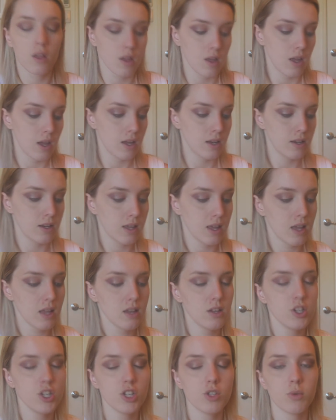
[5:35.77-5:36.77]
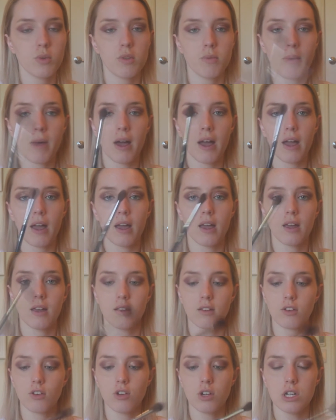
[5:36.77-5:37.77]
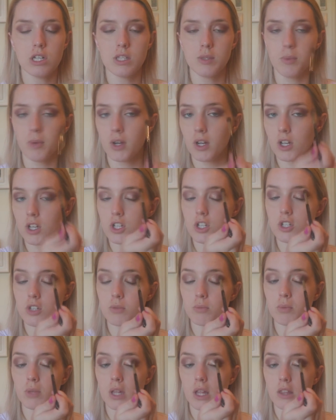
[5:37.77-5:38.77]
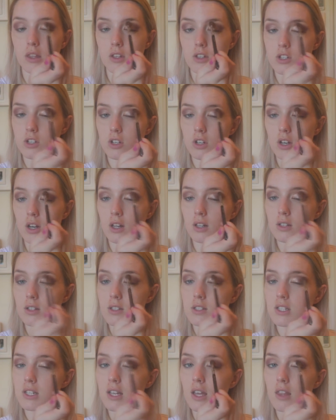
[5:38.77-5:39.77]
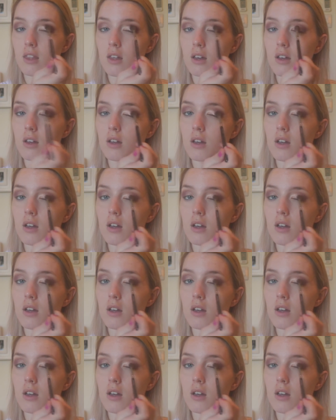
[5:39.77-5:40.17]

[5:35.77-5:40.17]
And again, just with my crease brush, blend the two colours together.